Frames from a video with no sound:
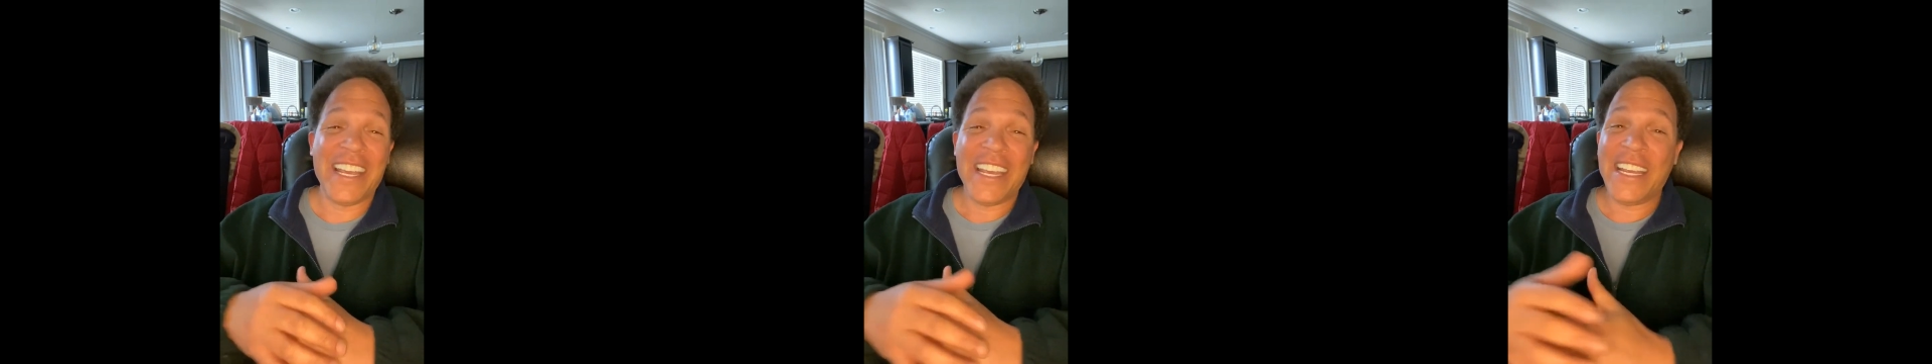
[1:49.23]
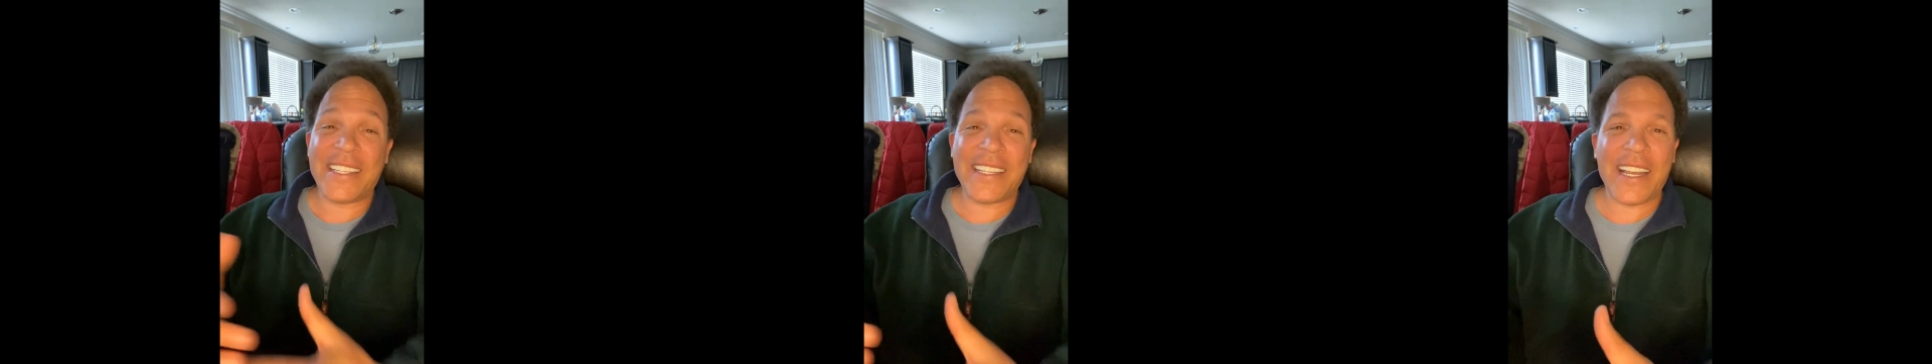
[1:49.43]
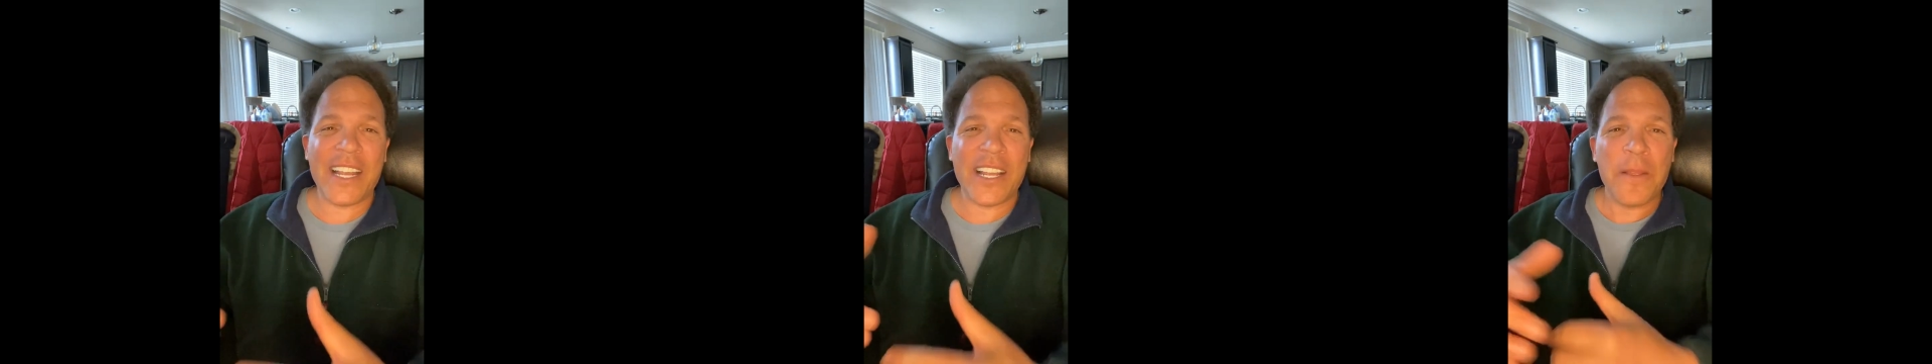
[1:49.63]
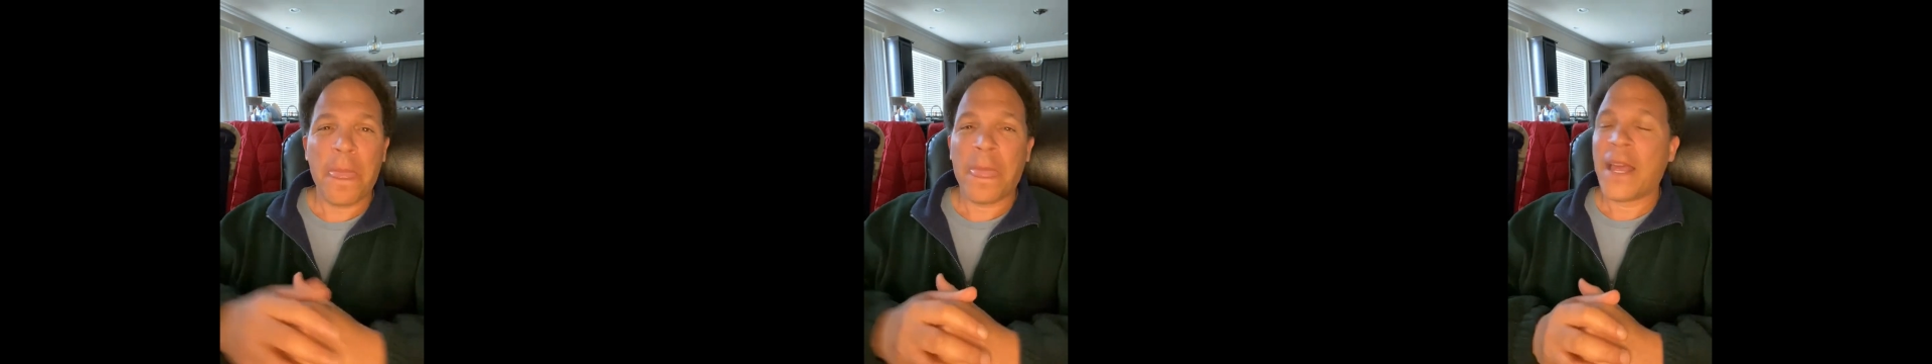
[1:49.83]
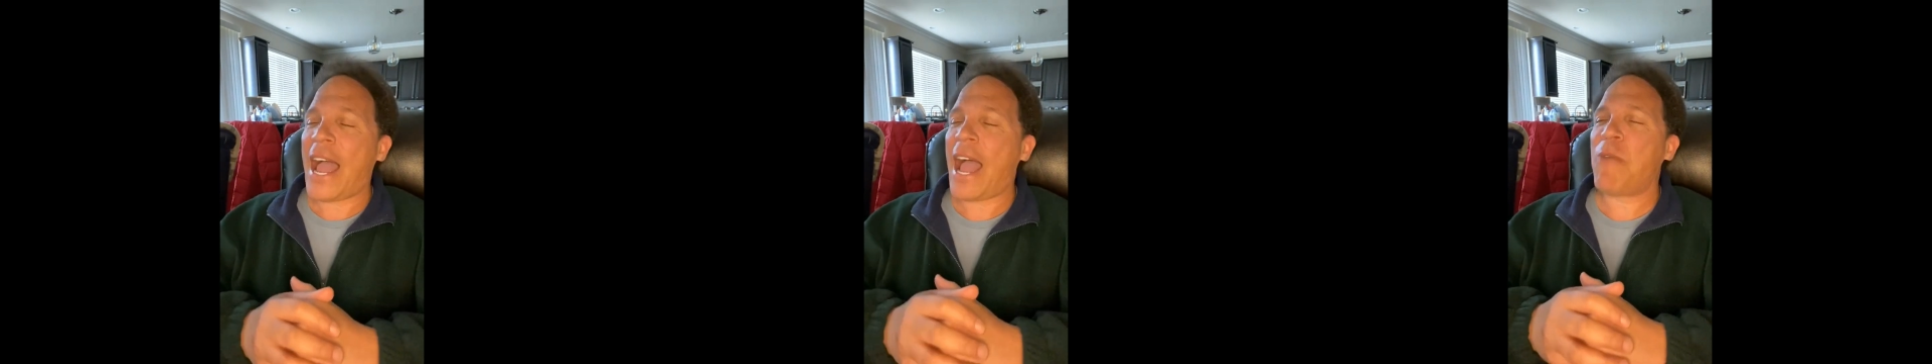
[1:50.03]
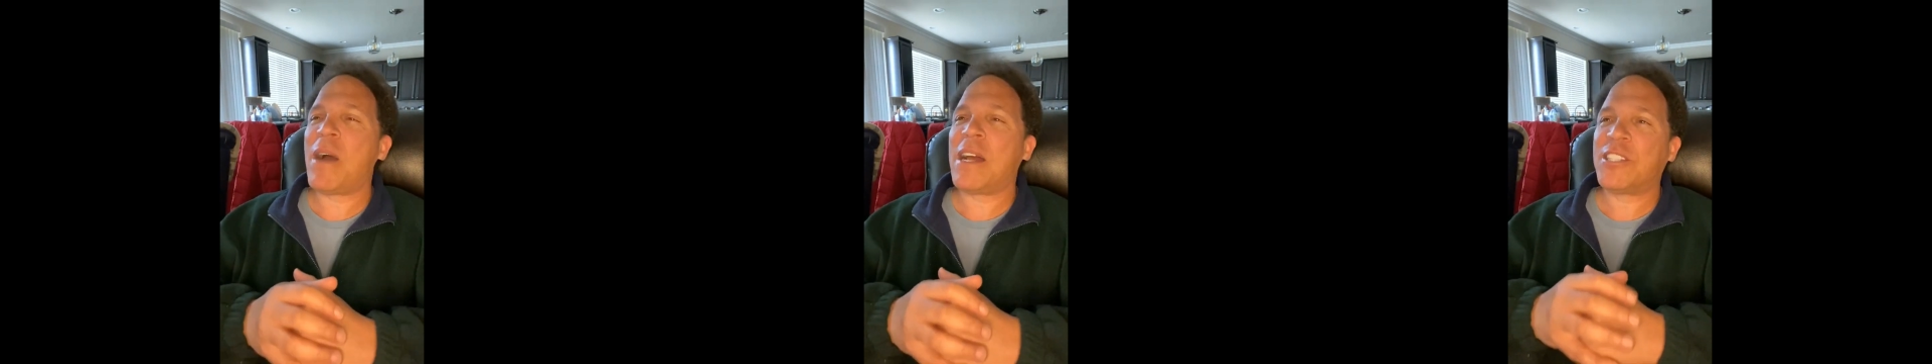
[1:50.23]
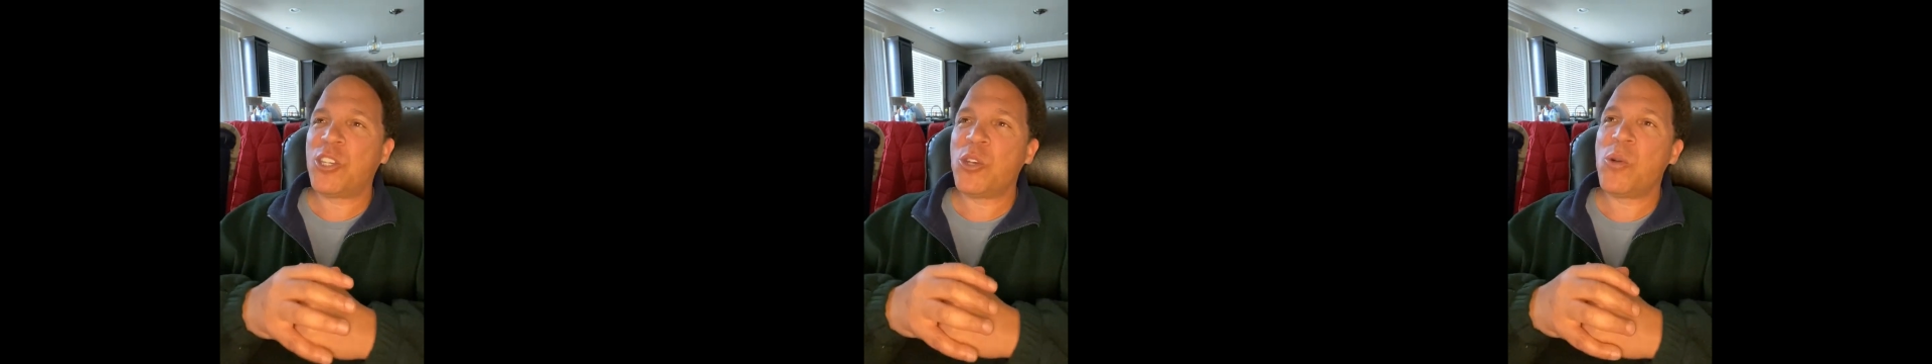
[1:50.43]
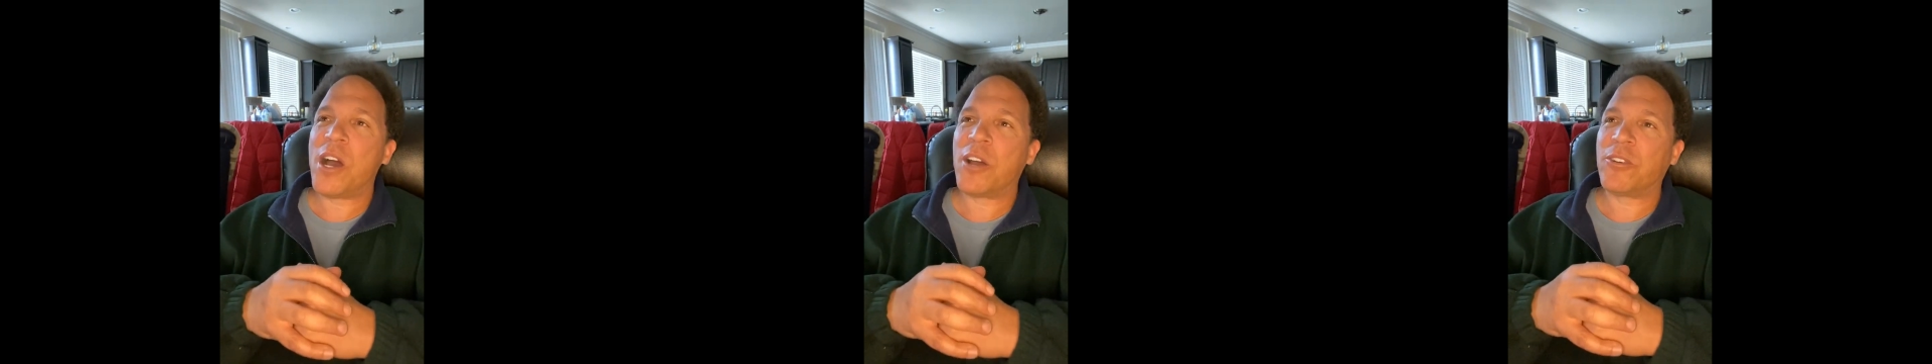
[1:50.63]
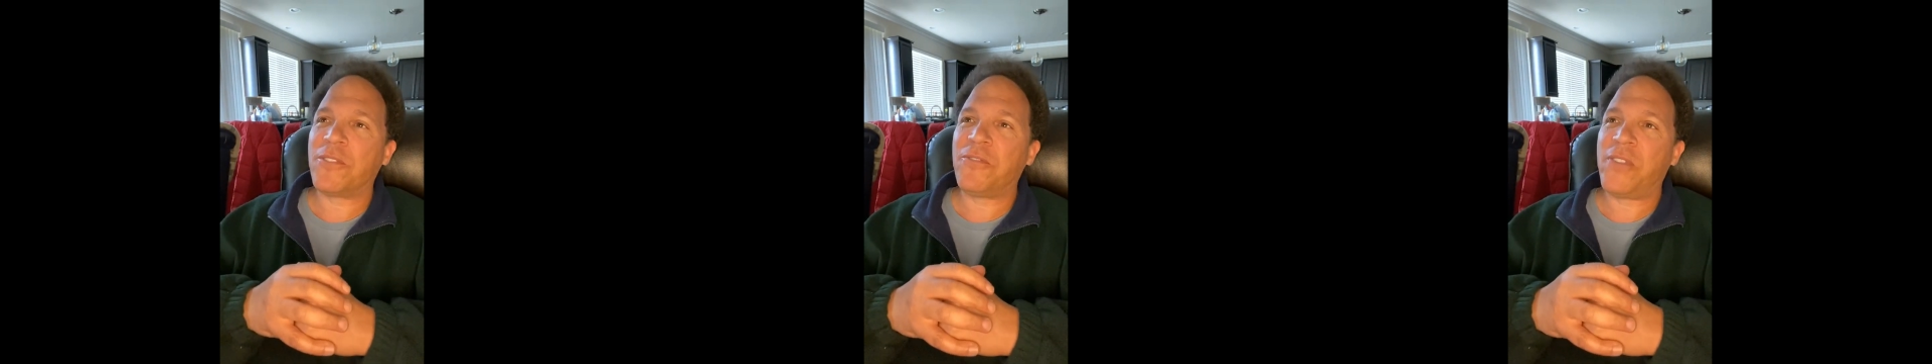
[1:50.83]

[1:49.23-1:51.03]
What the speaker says: He said, I want 200